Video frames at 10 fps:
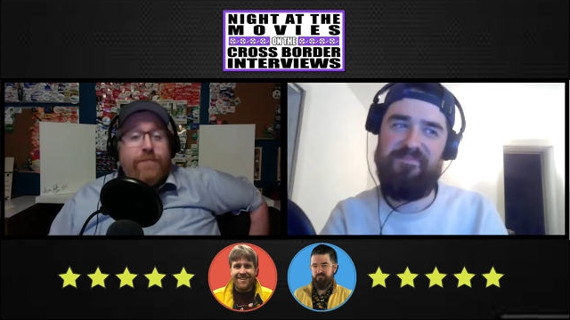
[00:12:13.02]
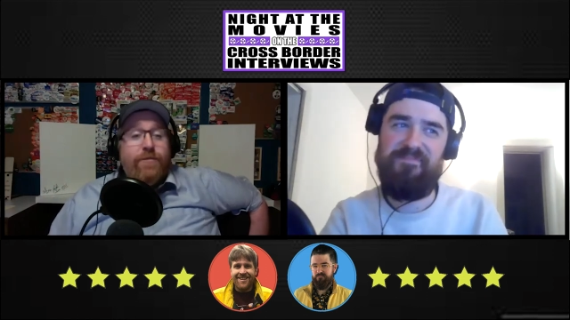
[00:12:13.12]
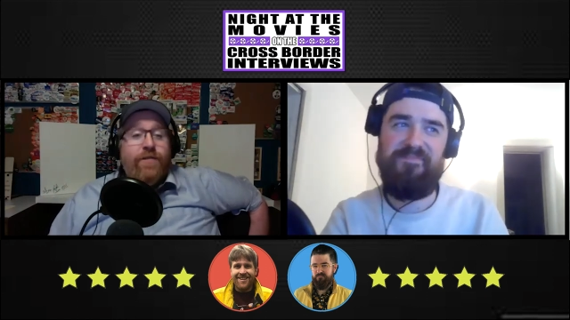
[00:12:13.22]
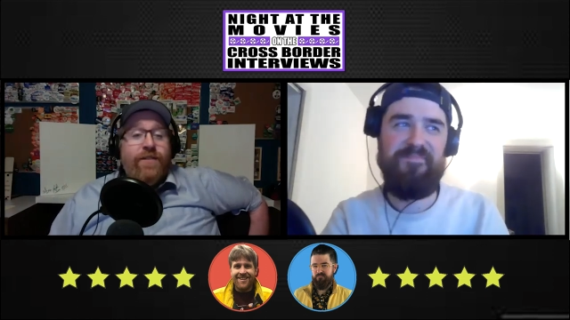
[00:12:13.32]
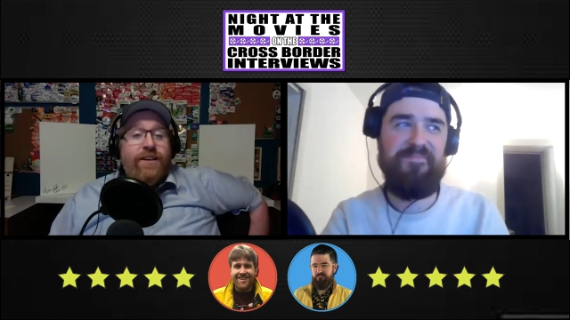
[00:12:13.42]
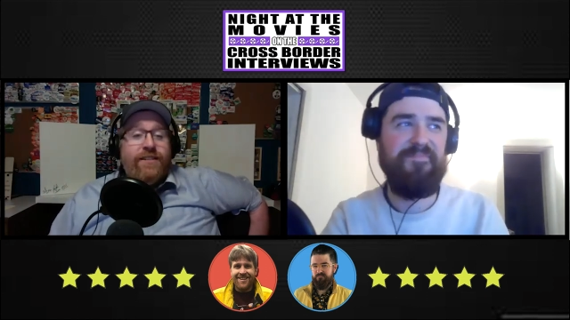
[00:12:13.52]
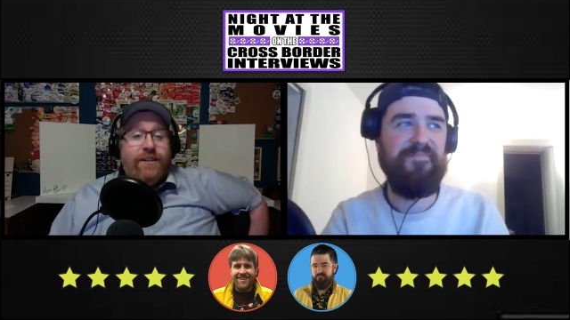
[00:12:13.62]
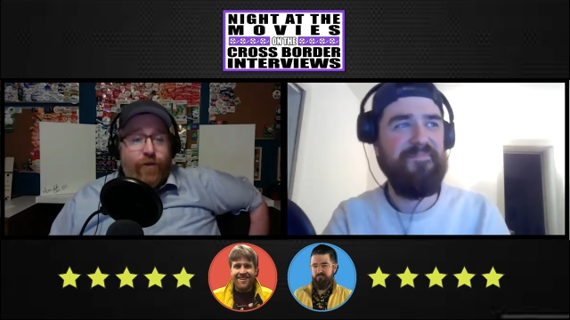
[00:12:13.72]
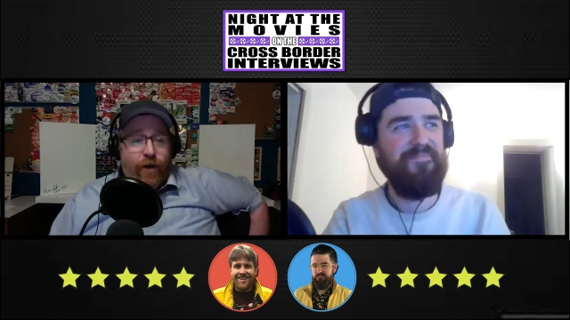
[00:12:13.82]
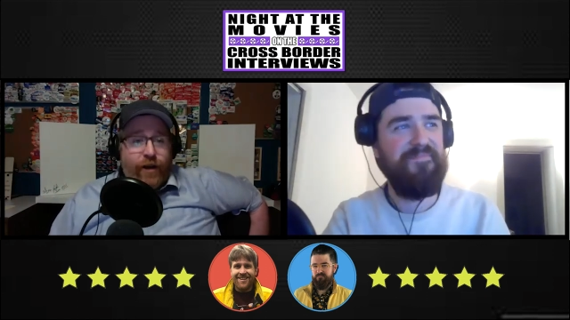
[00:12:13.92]
Speaker 1: Movies on the
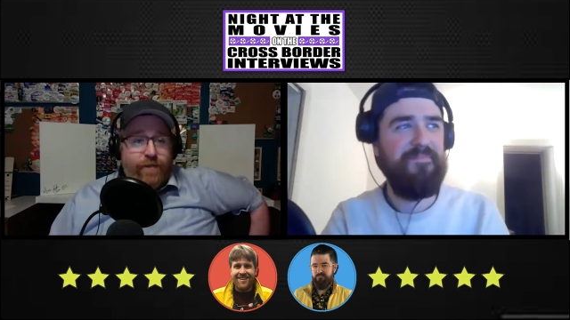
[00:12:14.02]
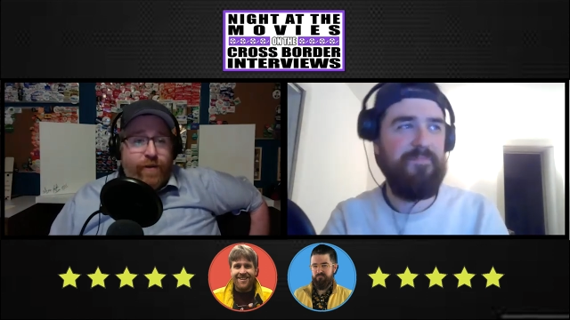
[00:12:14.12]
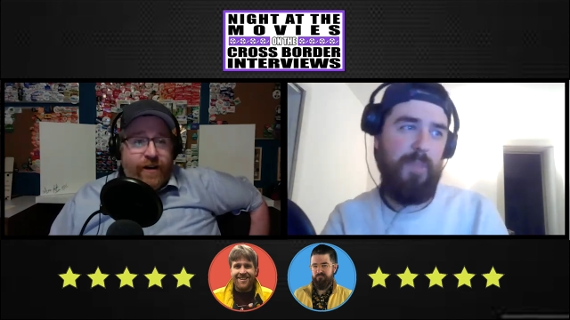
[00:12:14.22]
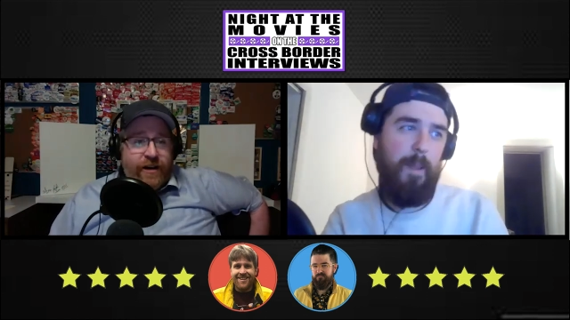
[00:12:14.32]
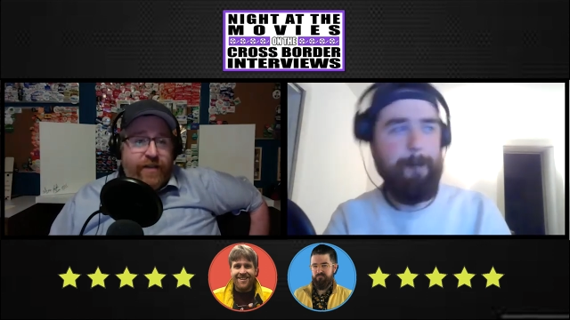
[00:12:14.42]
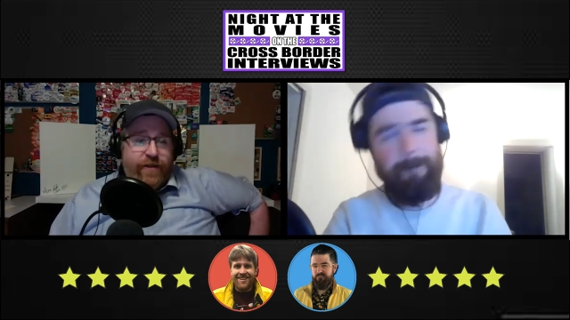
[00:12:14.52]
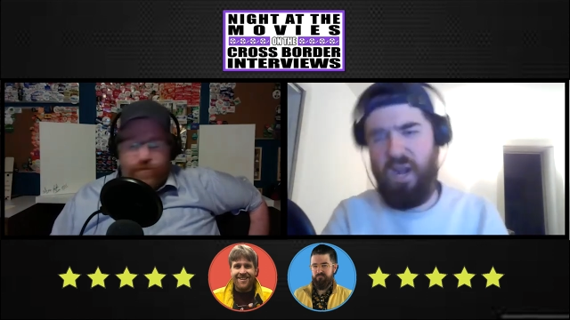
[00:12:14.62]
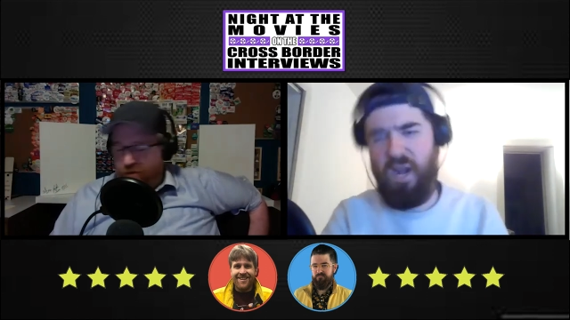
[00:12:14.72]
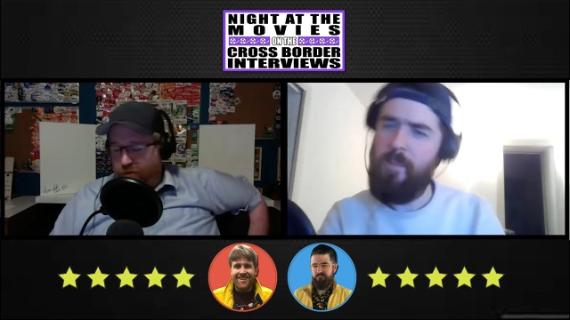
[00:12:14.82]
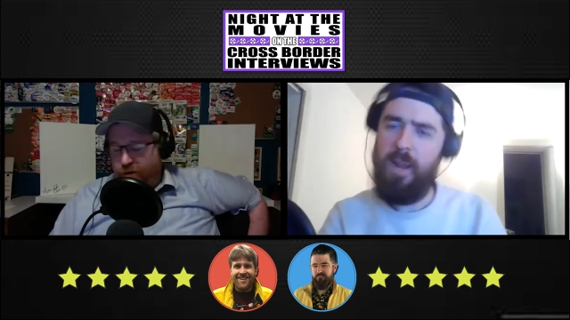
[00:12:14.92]
Cross Border Interviews
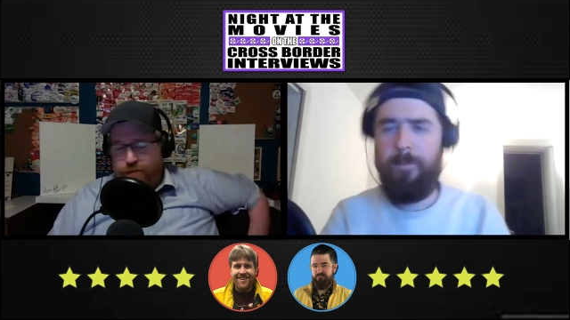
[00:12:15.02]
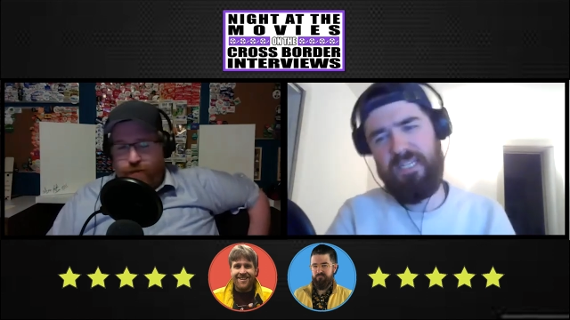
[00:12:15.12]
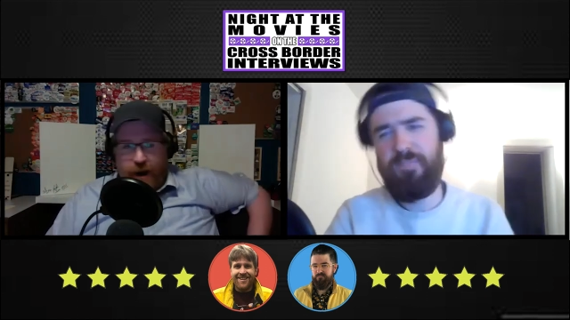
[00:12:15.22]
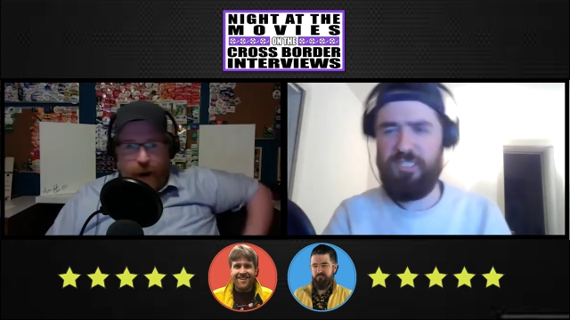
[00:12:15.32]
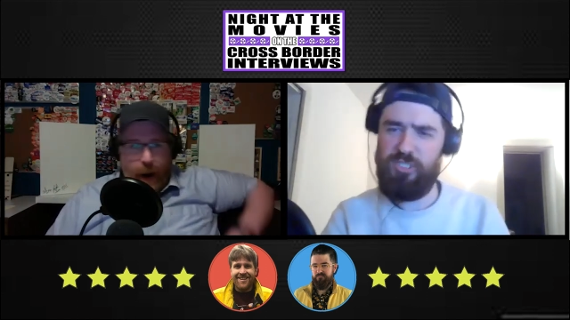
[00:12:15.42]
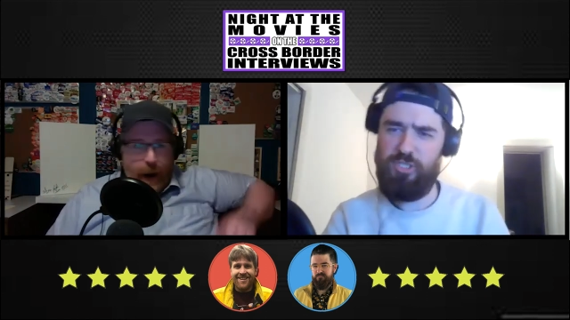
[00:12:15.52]
with Chris Brown.